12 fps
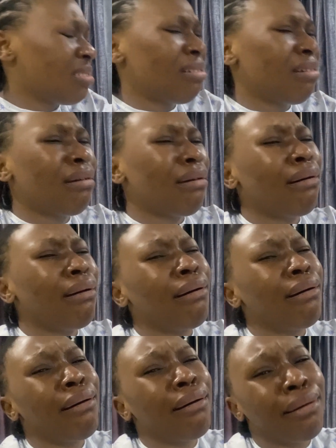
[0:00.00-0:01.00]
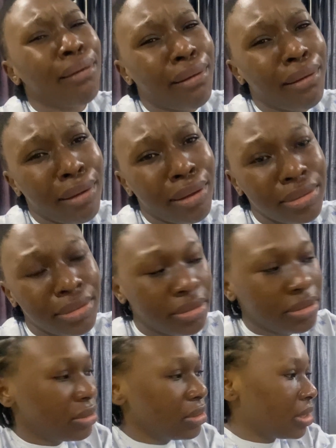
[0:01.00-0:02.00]
Oh God.
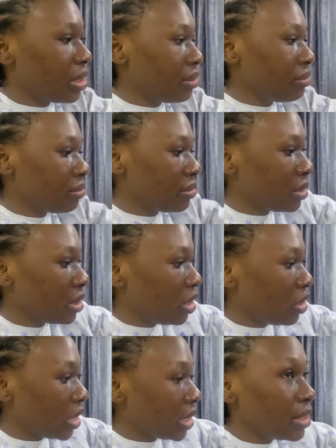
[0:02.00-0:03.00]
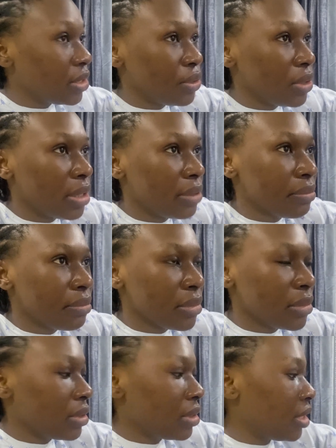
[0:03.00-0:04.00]
Okay. Okay, this is sugar. Yeah.
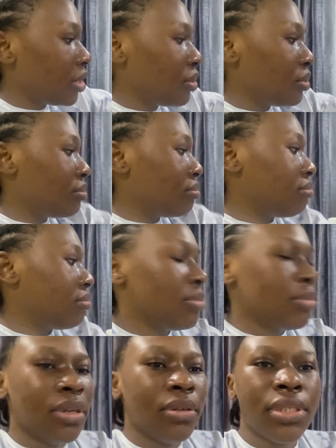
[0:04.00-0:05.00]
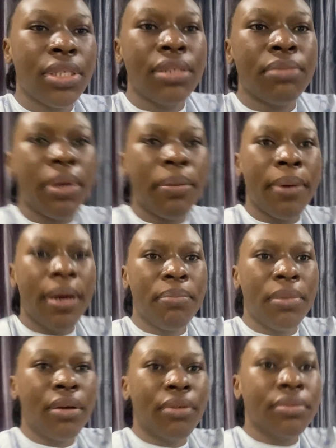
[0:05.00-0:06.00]
Thank you. I'll start my pap
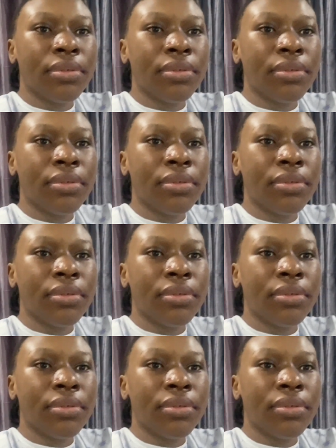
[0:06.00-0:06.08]
now.